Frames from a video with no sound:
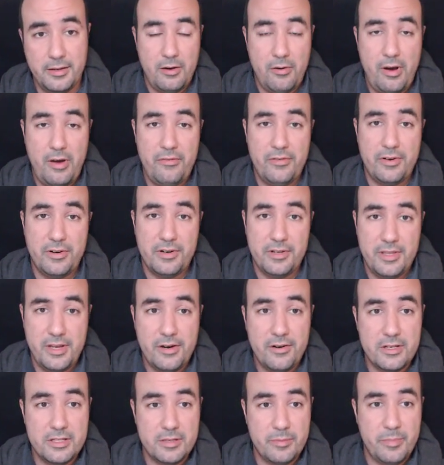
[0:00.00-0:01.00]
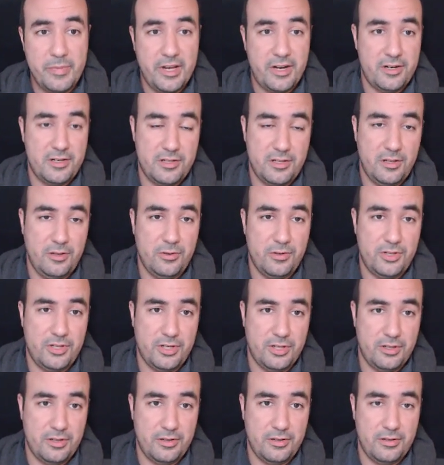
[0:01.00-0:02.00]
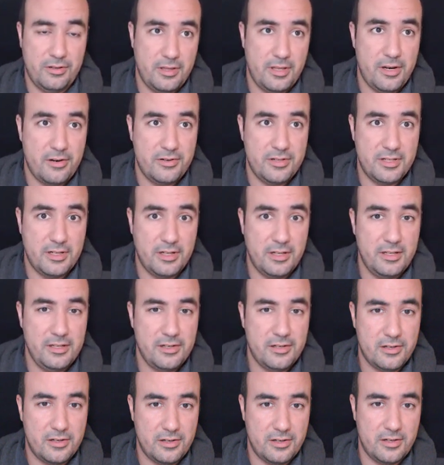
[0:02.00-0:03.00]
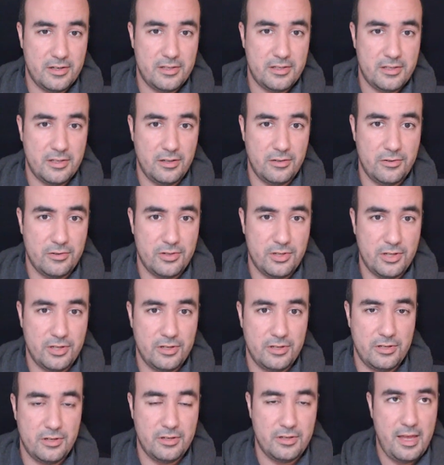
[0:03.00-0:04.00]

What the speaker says: However, there is a better solution. There is a linear solution,